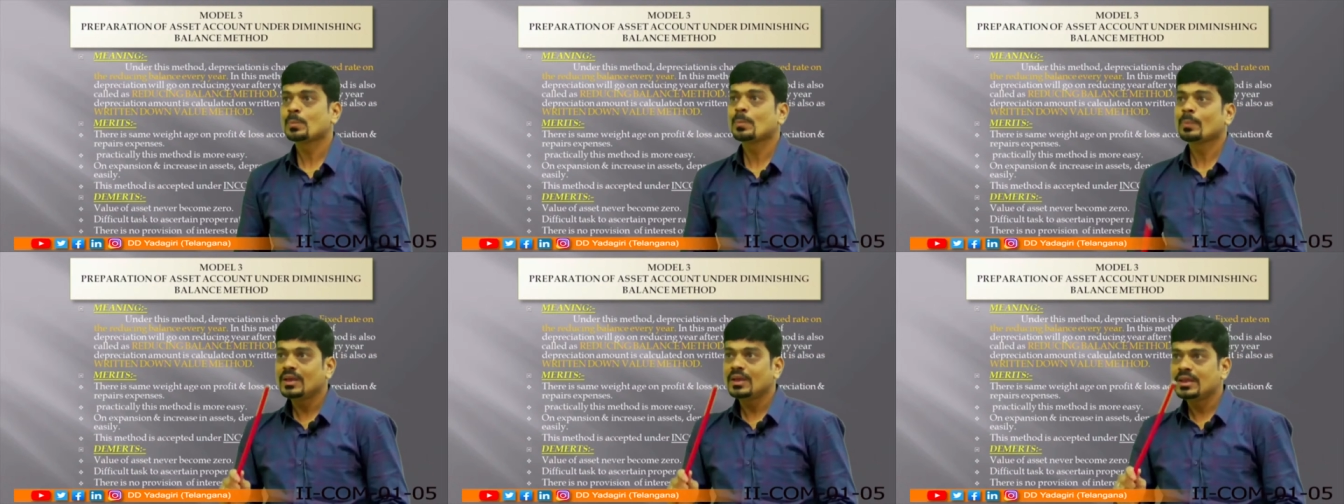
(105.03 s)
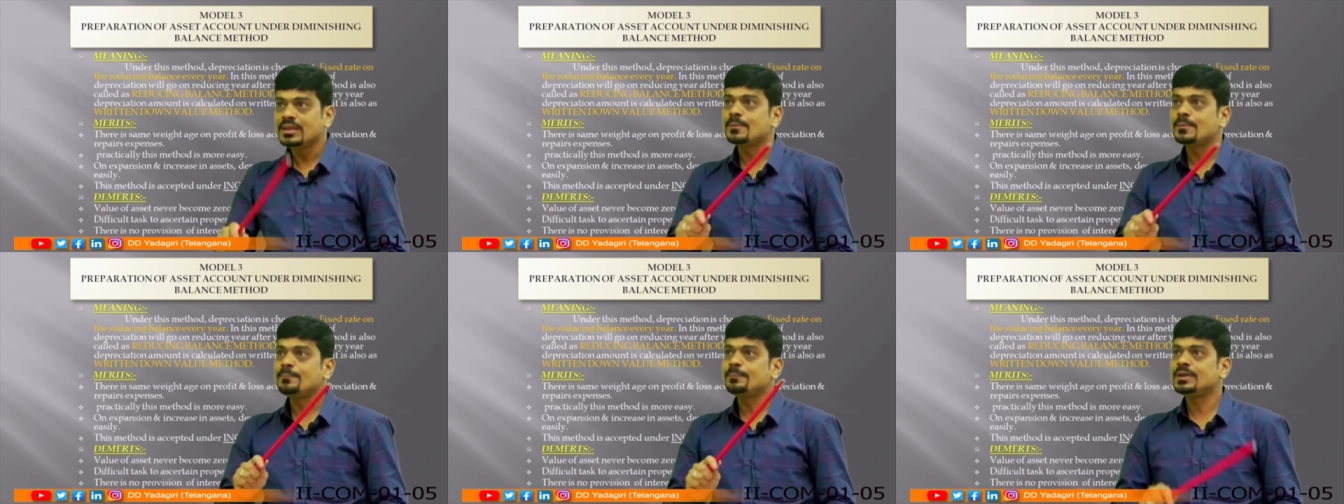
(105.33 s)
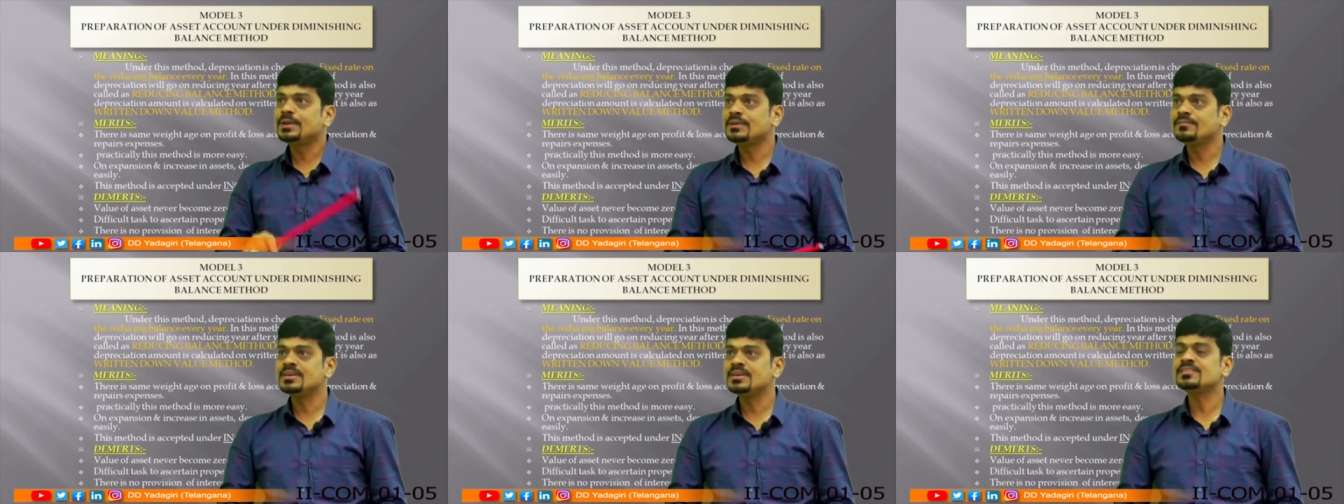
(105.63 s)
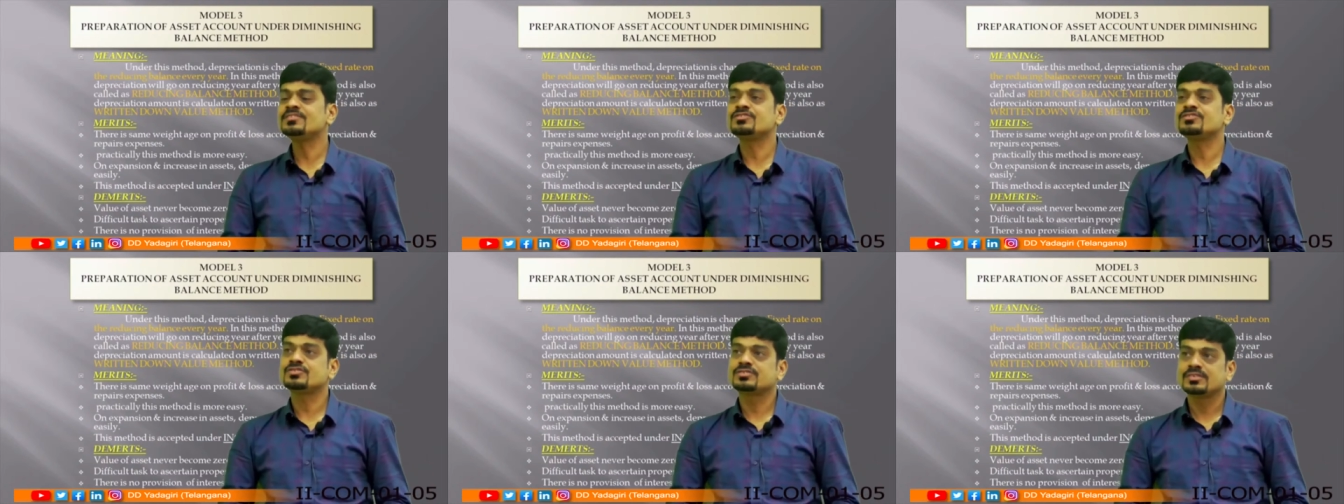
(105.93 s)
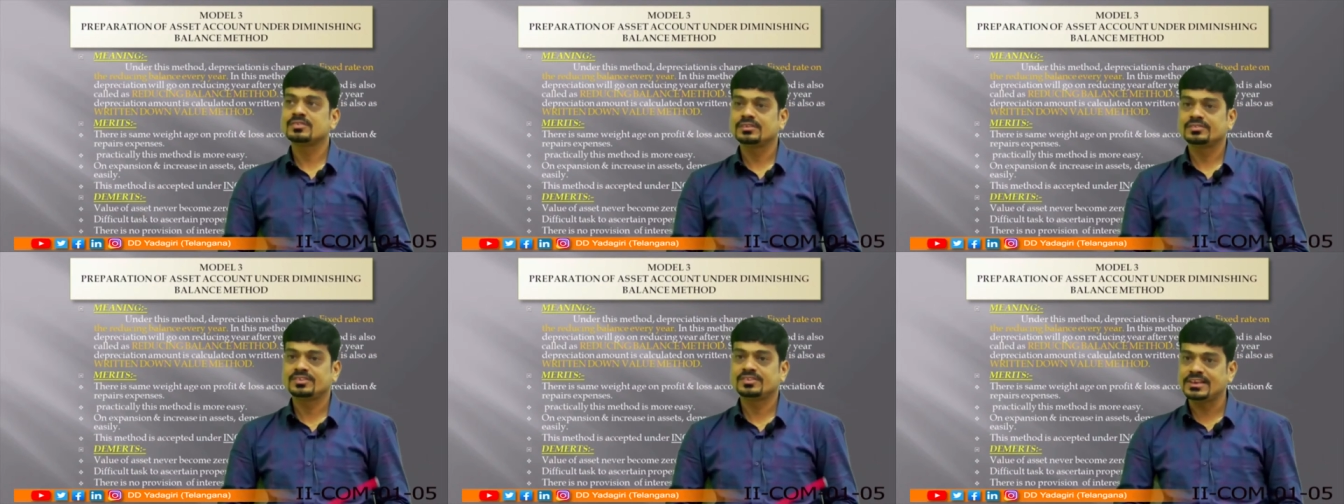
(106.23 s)
In the previous
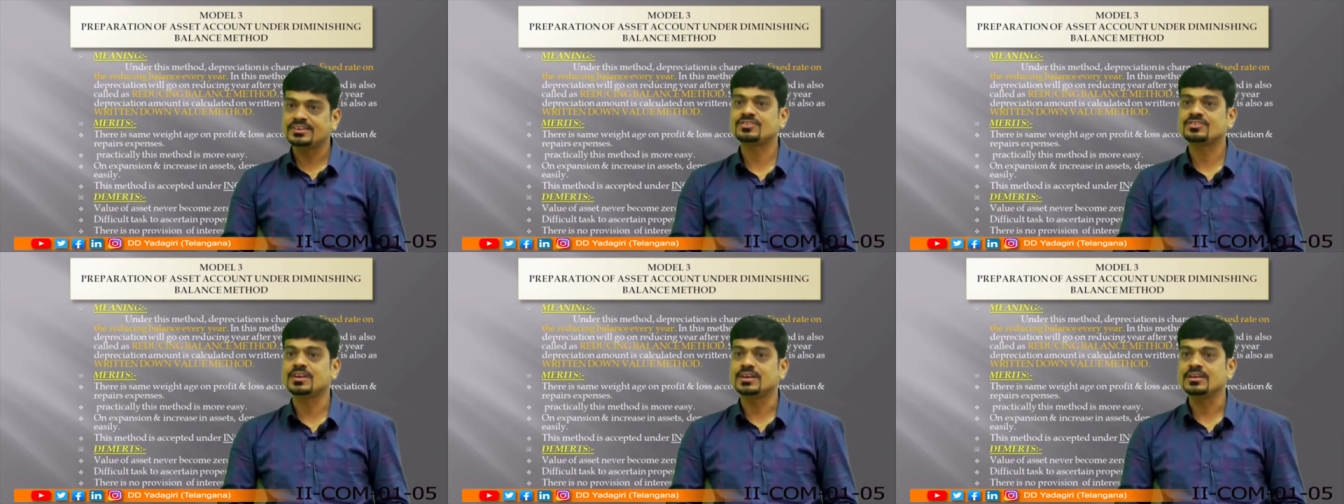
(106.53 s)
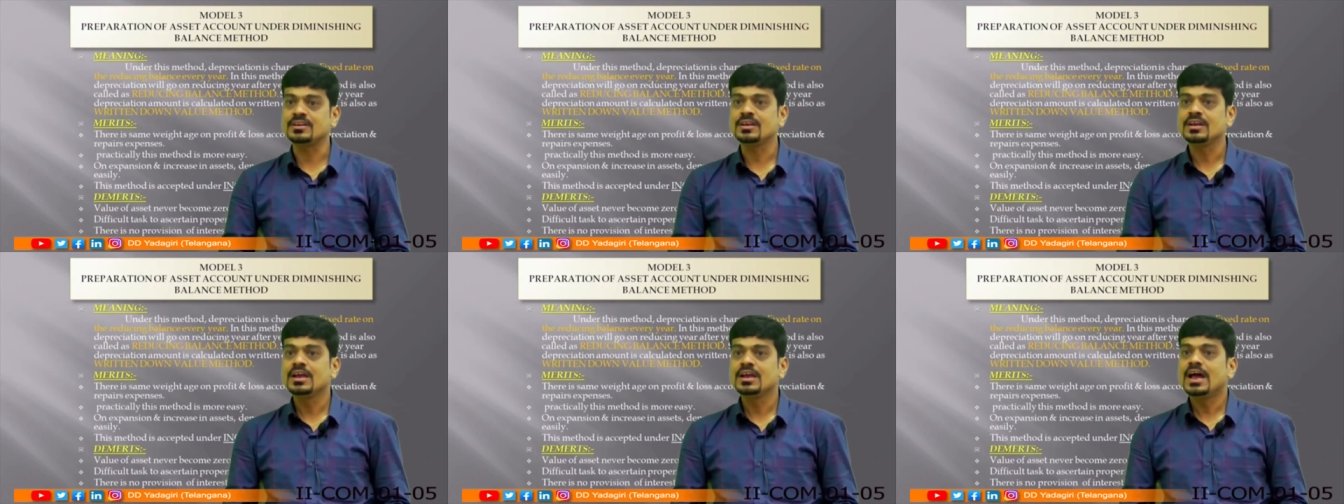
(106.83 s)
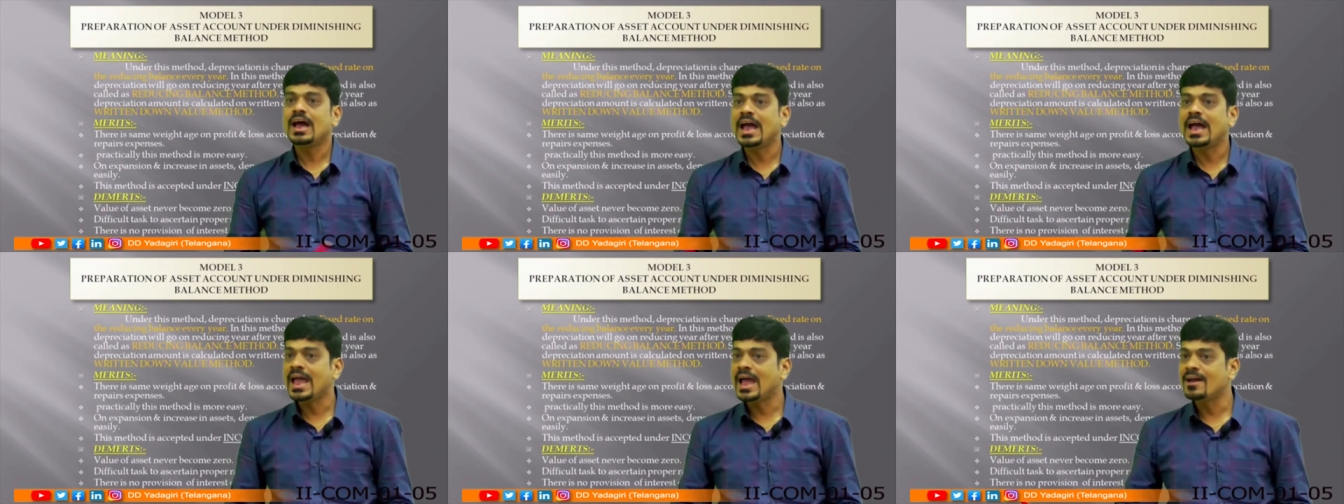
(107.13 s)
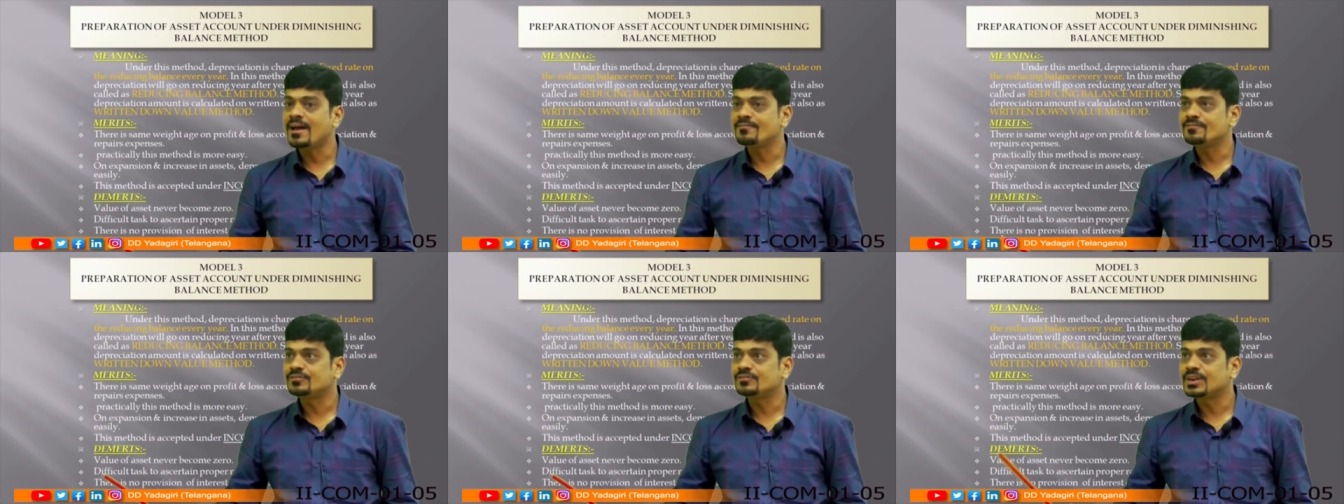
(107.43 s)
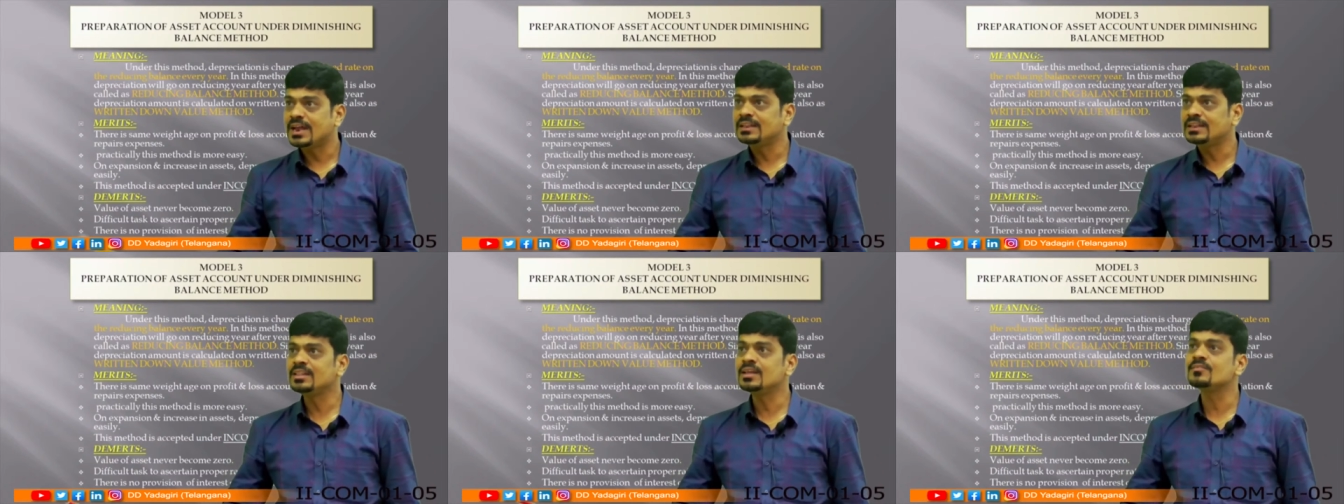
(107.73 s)
session, I have
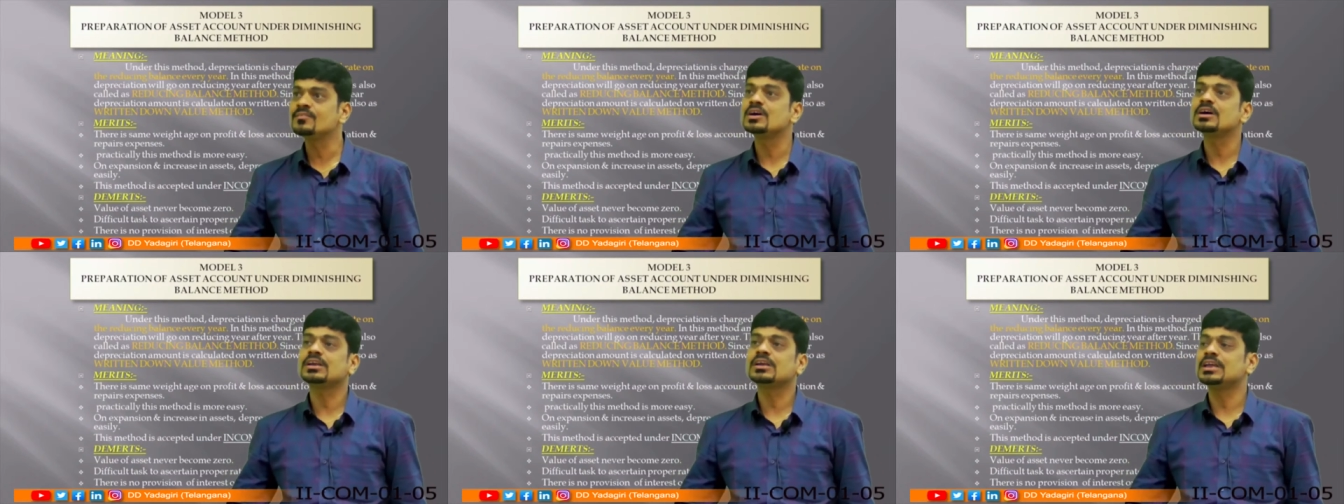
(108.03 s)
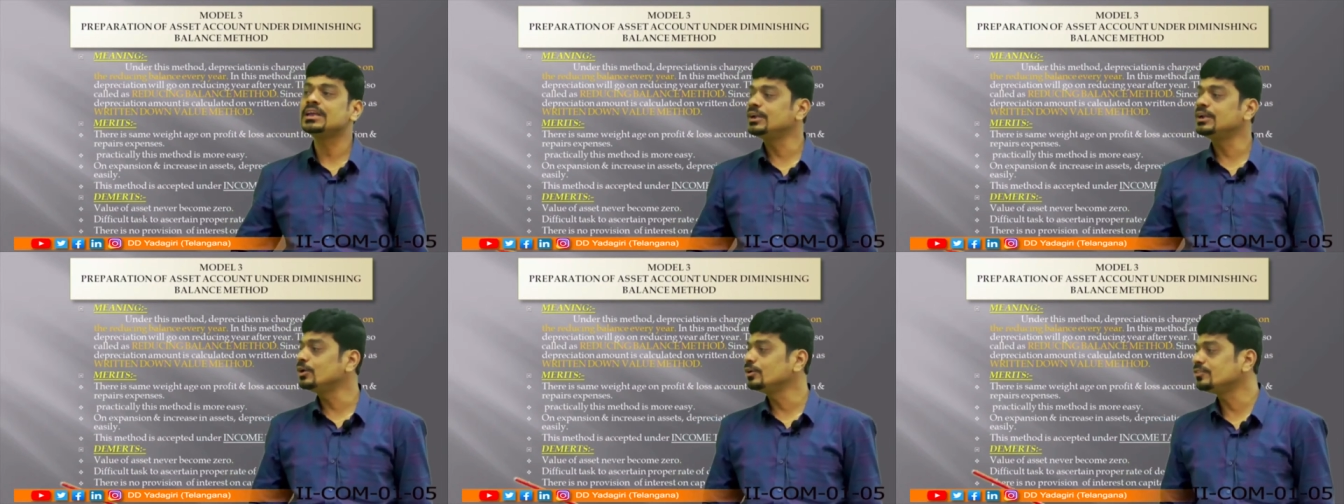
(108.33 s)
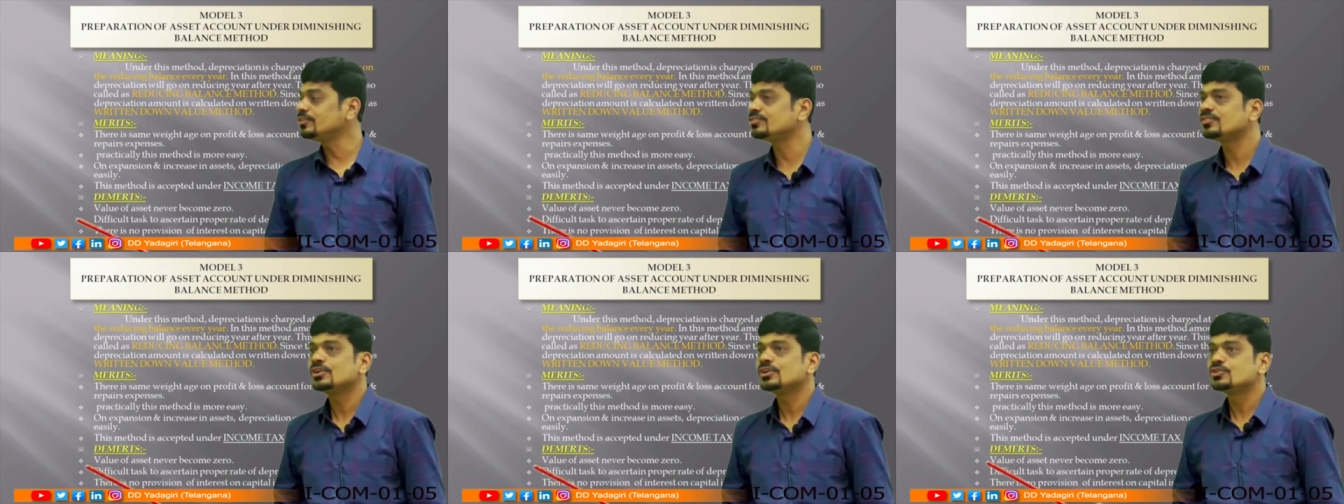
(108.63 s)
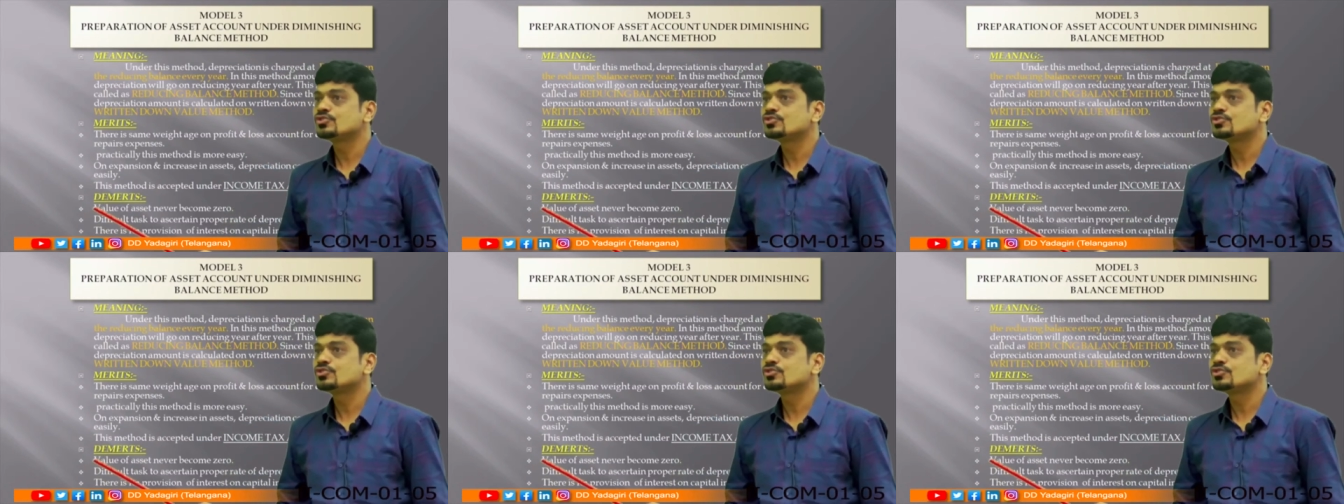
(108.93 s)
done the working notes